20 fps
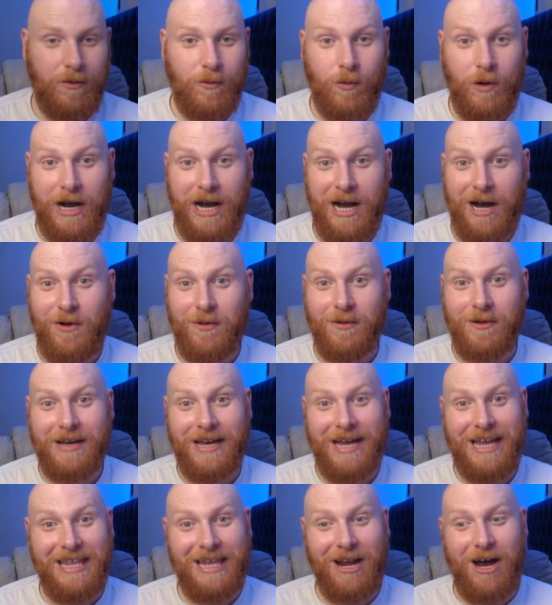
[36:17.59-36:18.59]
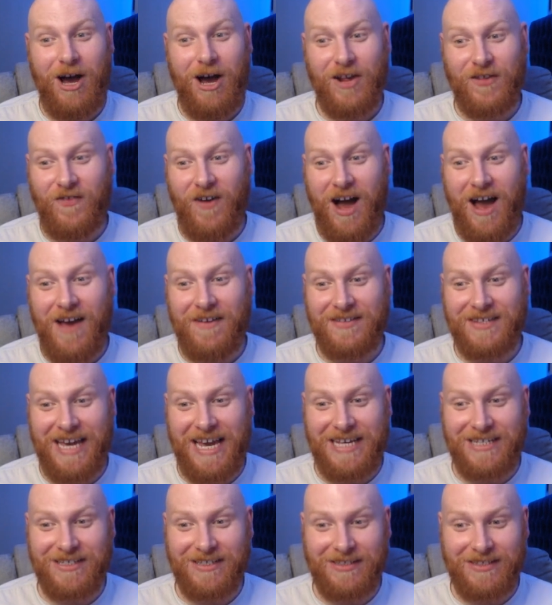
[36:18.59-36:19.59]
Wow, in the last 5
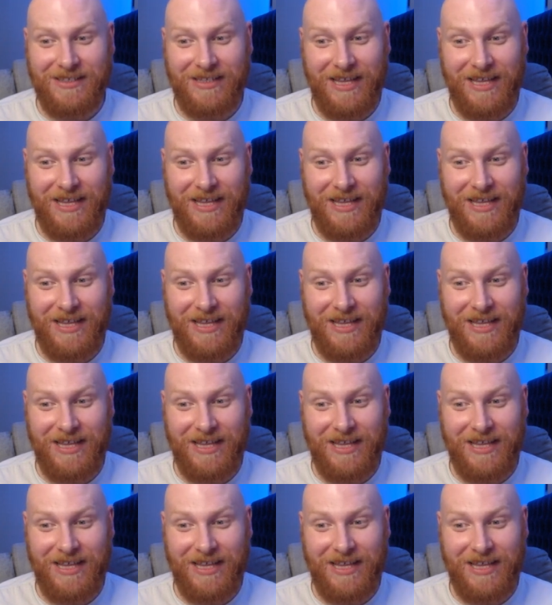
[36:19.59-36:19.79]
seasons,